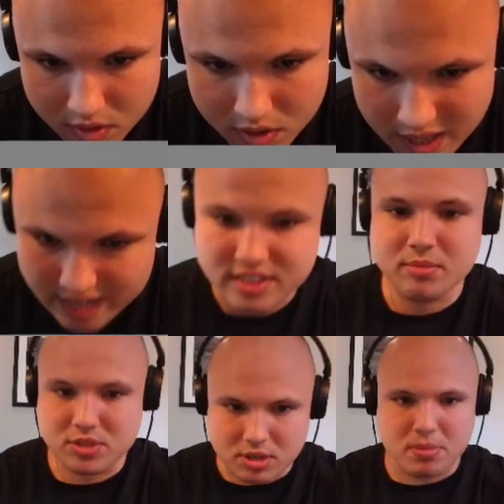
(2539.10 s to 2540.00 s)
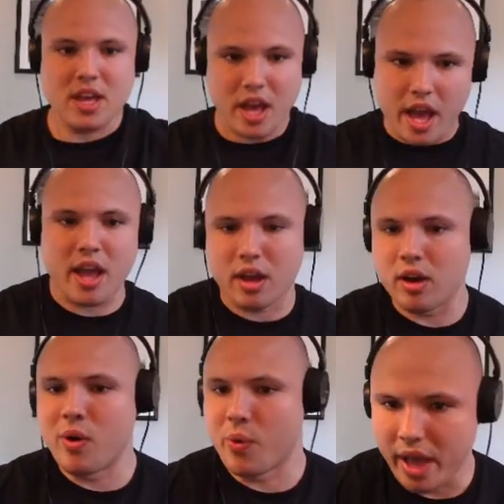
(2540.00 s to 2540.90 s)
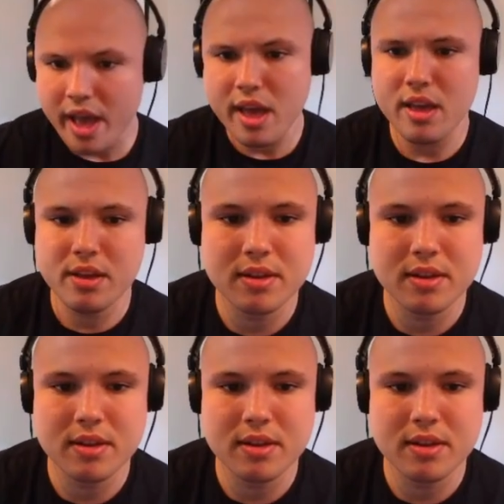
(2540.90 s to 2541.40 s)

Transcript: That seems to be a-okay.